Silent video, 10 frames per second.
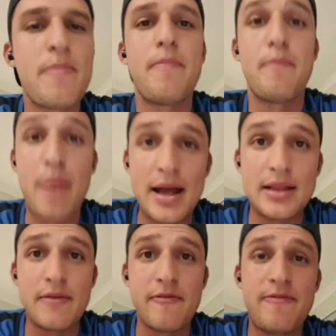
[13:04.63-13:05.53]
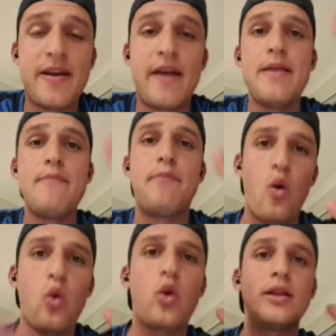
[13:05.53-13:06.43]
but very
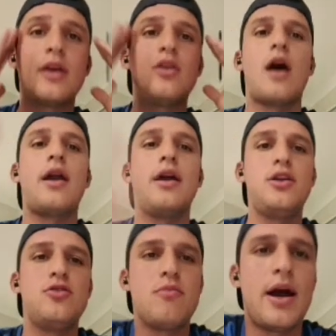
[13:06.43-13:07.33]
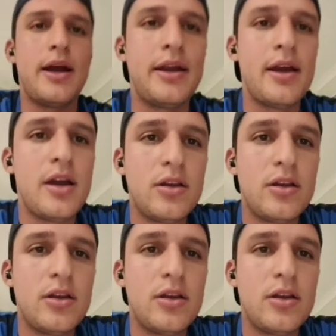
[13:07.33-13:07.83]
important that you got it in your mind.